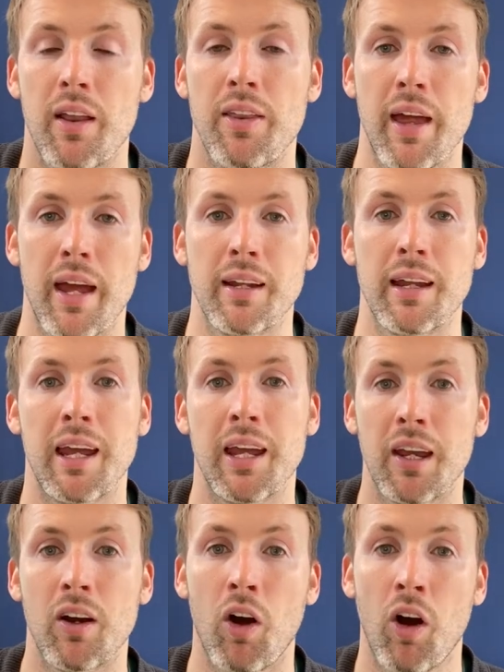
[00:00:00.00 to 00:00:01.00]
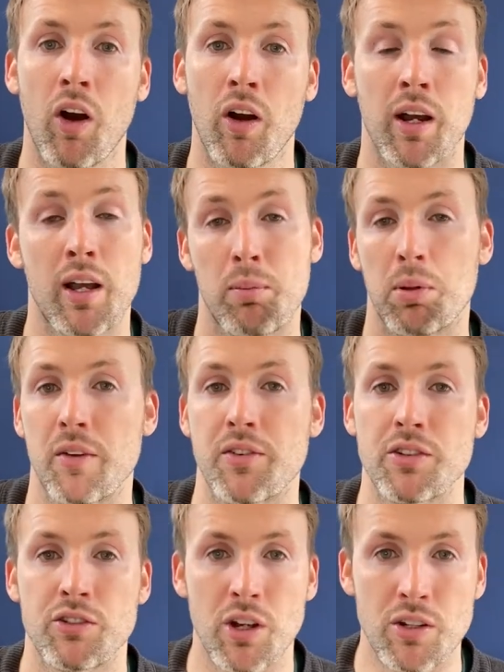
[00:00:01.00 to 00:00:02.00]
then here are a couple of
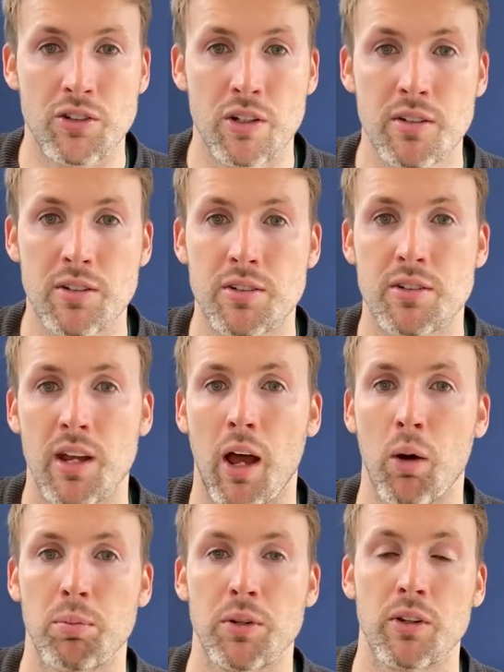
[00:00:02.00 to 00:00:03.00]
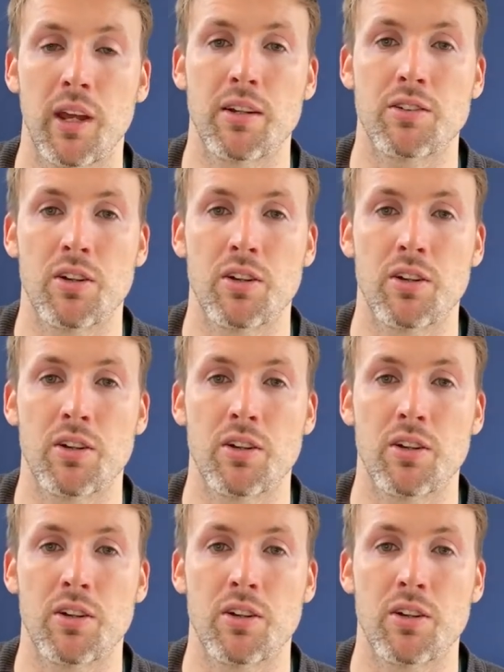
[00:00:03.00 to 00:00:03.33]
suggestions to help you get